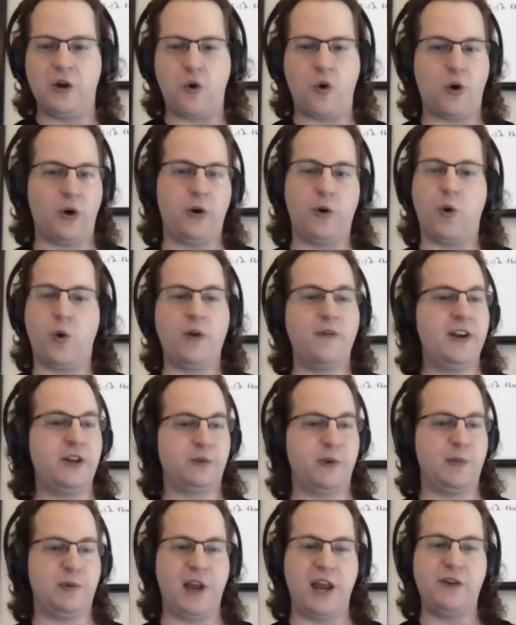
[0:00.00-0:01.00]
or, or even
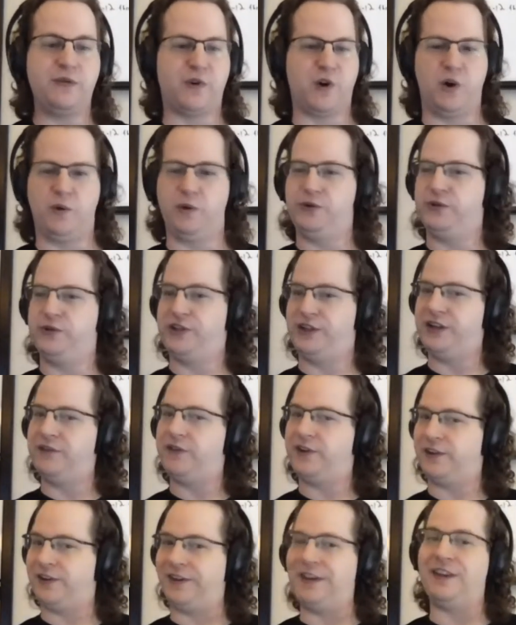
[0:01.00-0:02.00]
as we planned for, which was
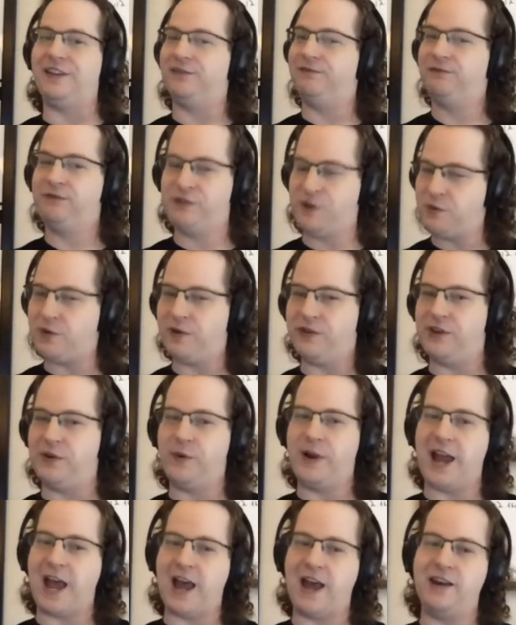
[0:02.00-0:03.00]
significantly fewer
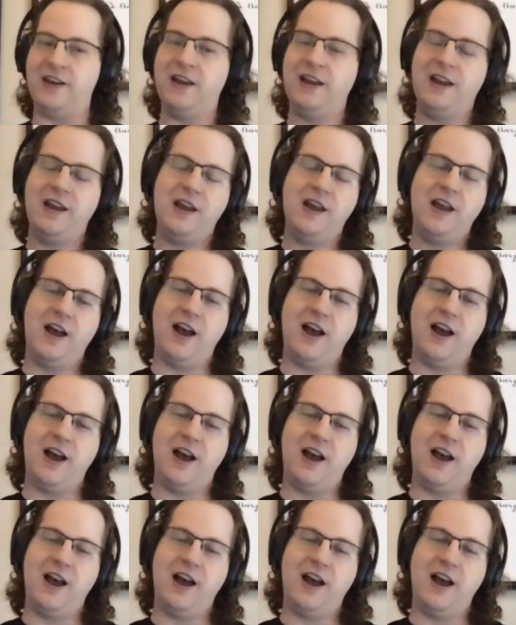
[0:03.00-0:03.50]
than we had, hmm.